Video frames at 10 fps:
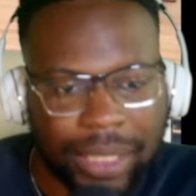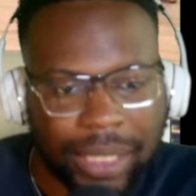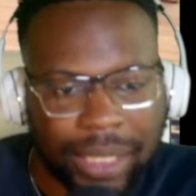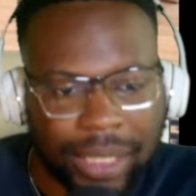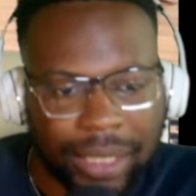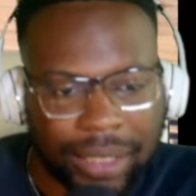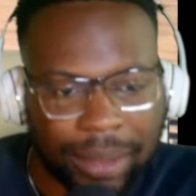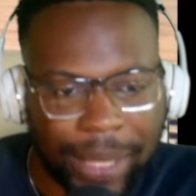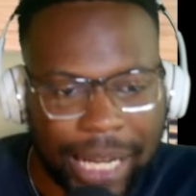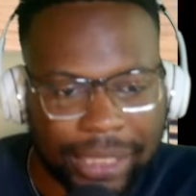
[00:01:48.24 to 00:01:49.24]
the, the
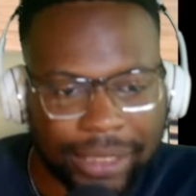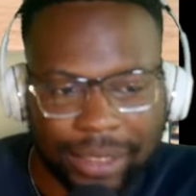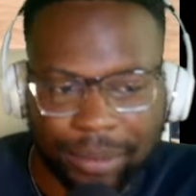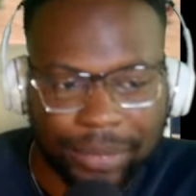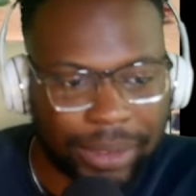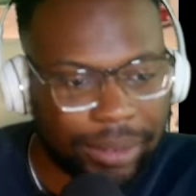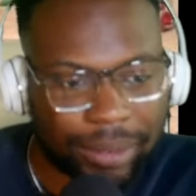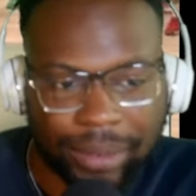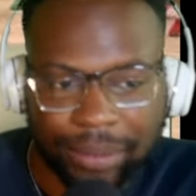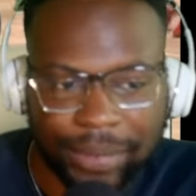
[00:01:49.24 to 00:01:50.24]
pass. Um,
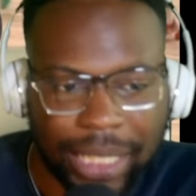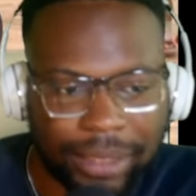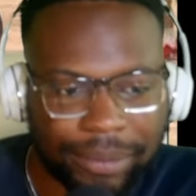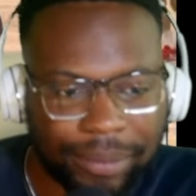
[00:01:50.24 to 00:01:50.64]
yeah.